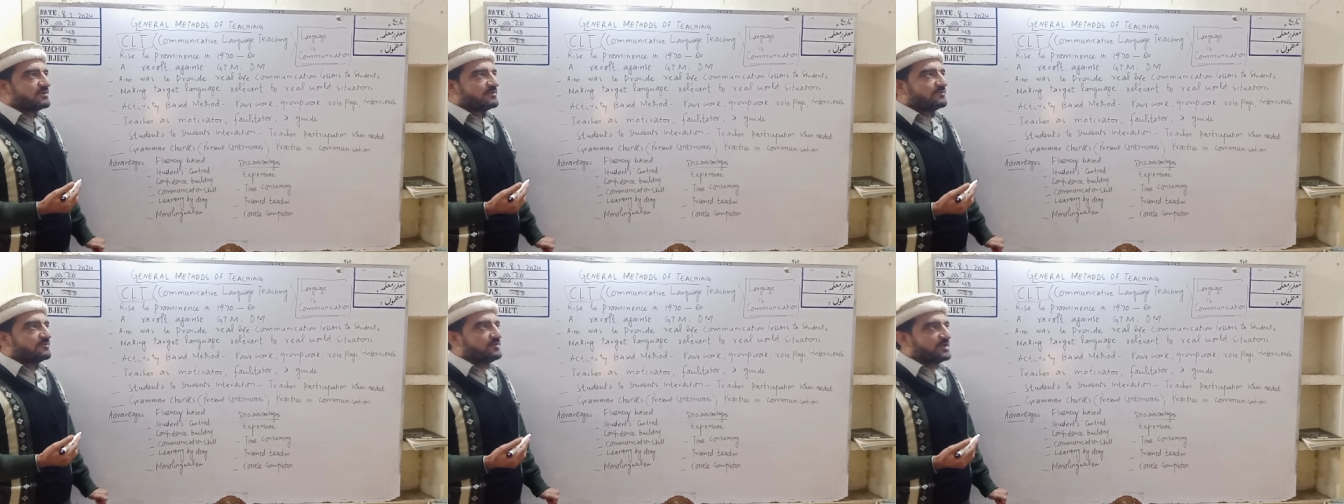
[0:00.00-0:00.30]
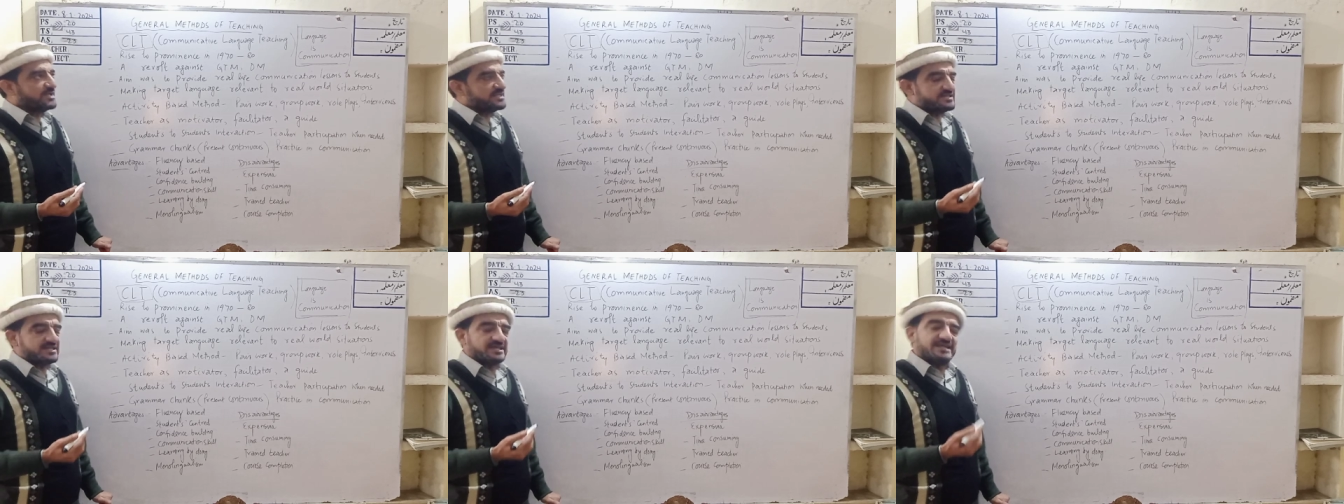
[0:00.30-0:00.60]

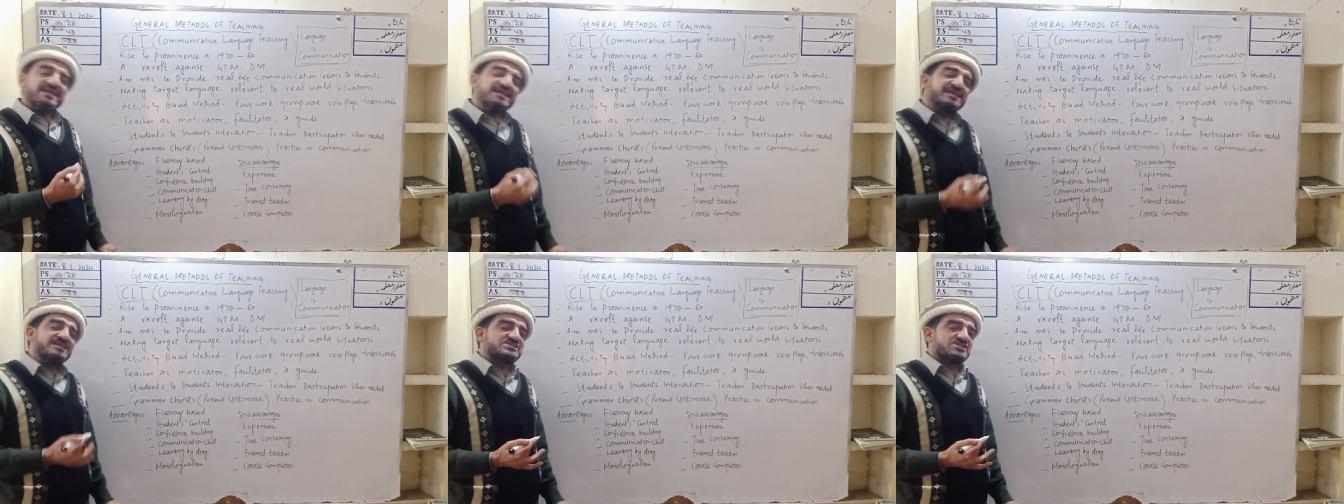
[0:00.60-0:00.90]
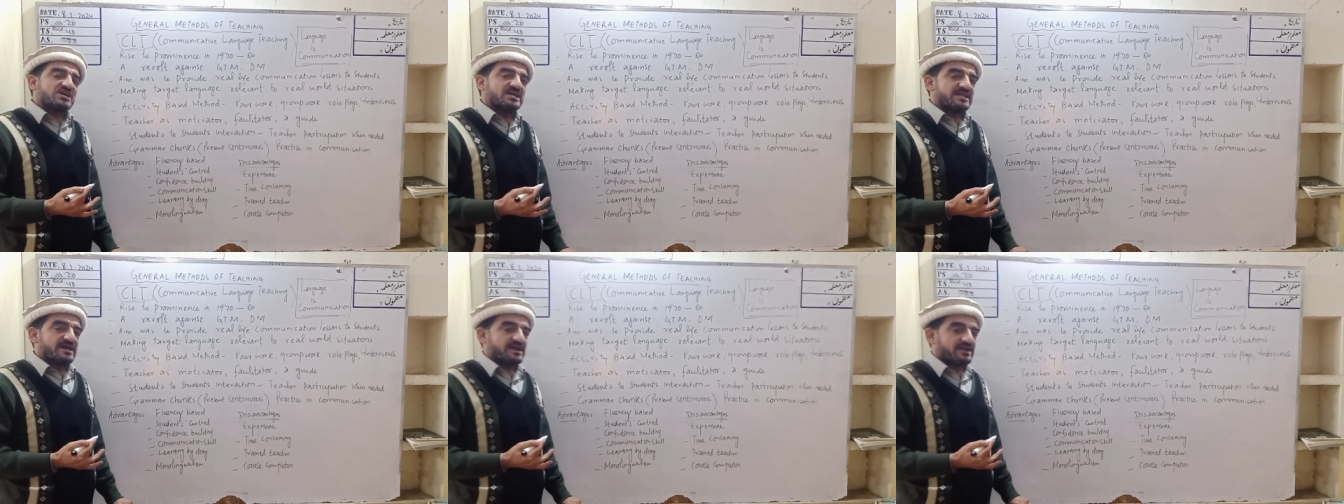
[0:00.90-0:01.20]
with each
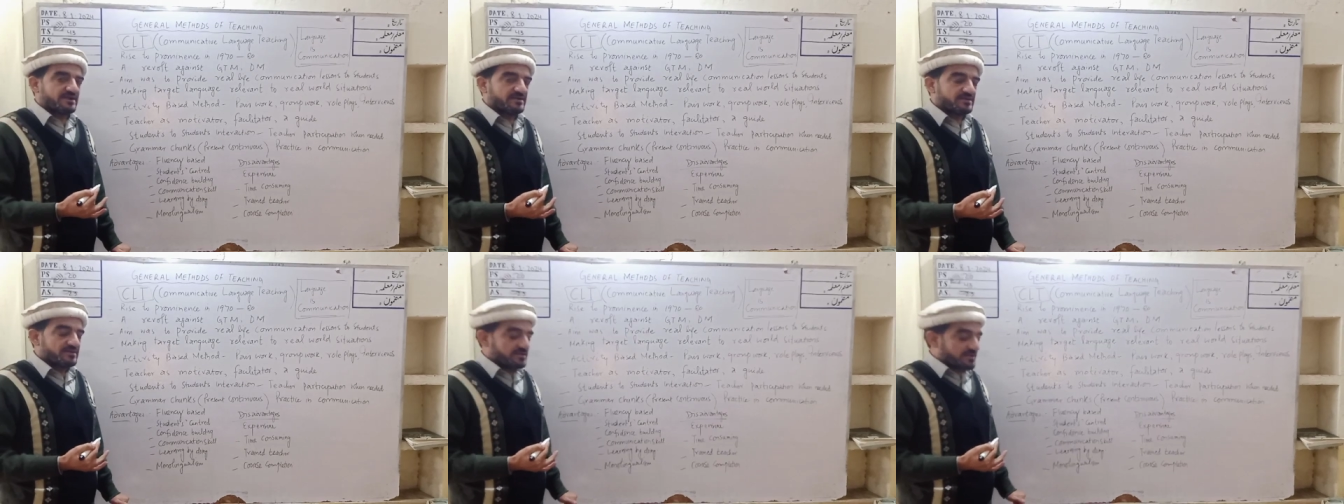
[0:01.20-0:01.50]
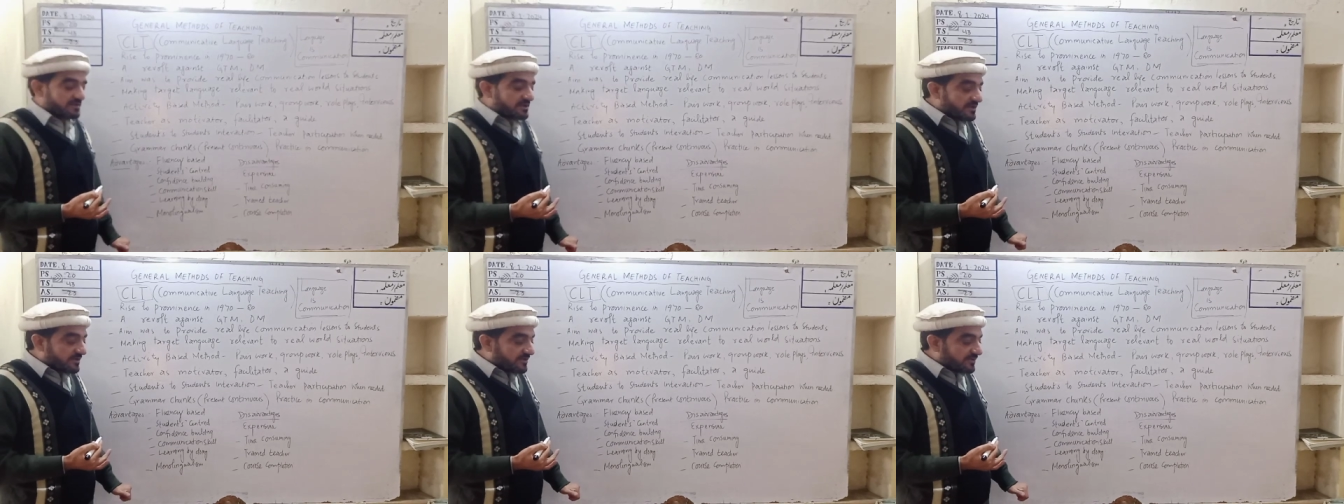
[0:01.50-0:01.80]
other.
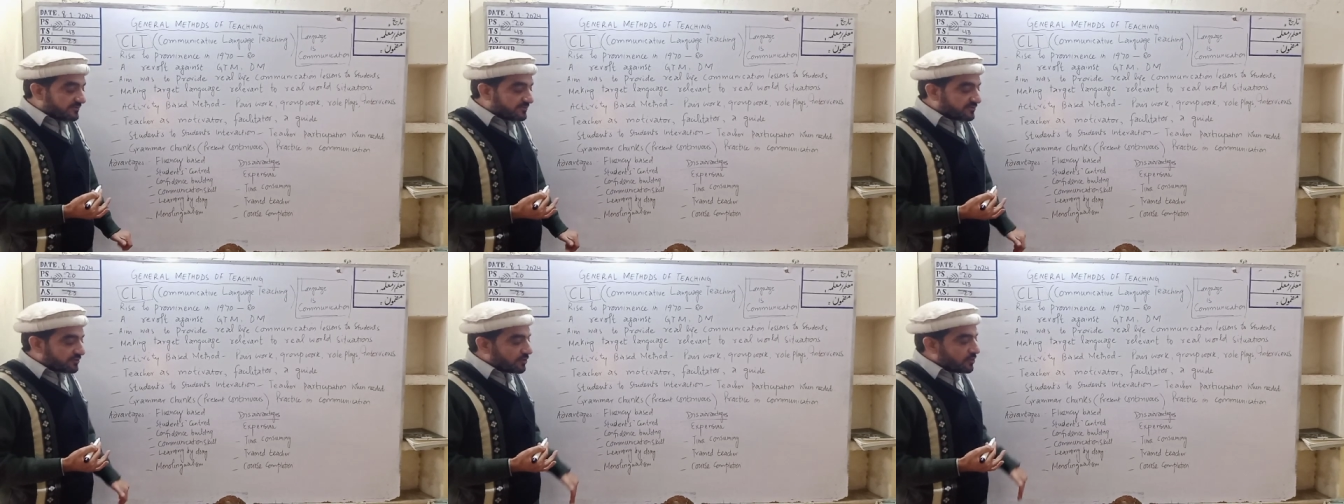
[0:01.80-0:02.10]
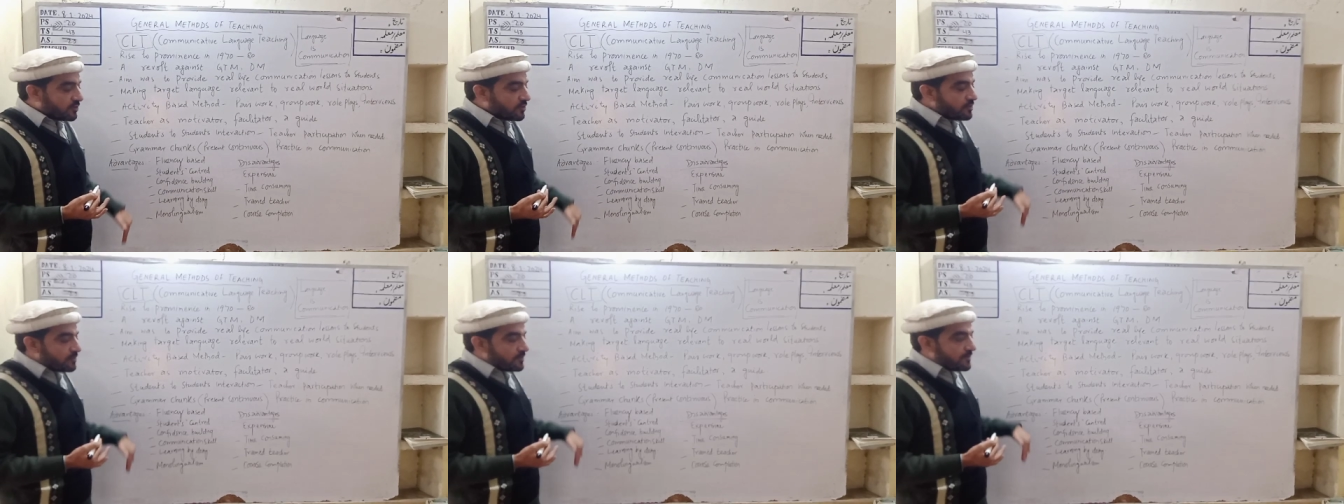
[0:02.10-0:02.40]

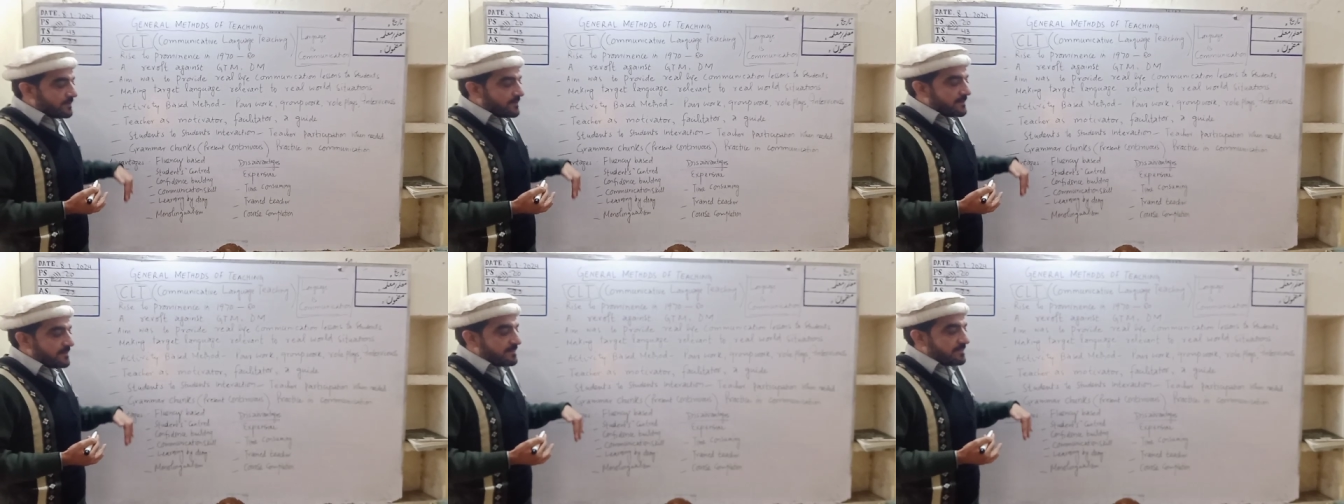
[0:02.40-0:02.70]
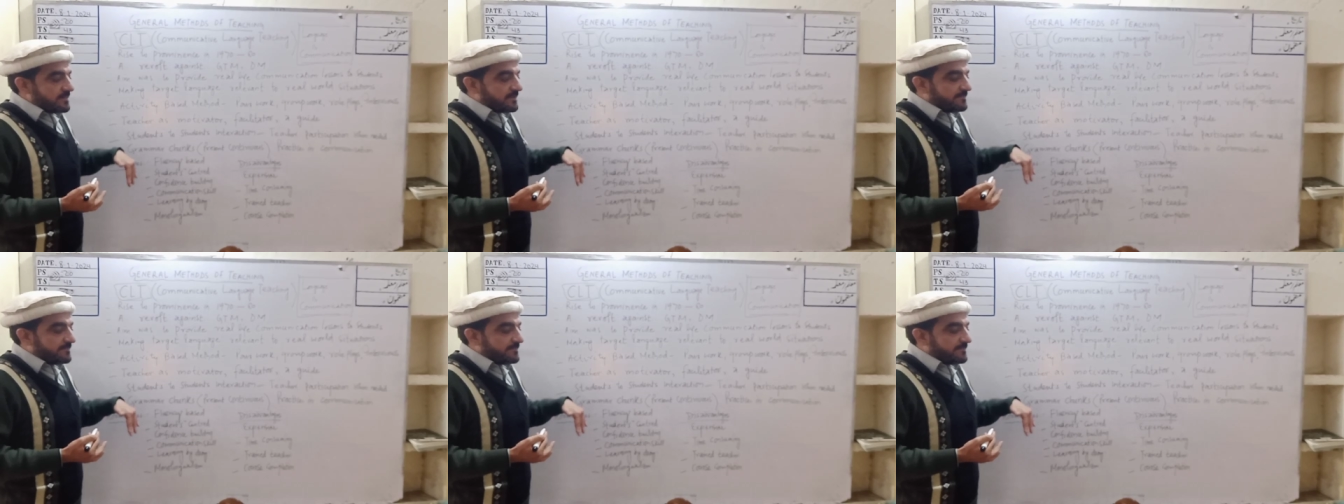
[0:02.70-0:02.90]
So,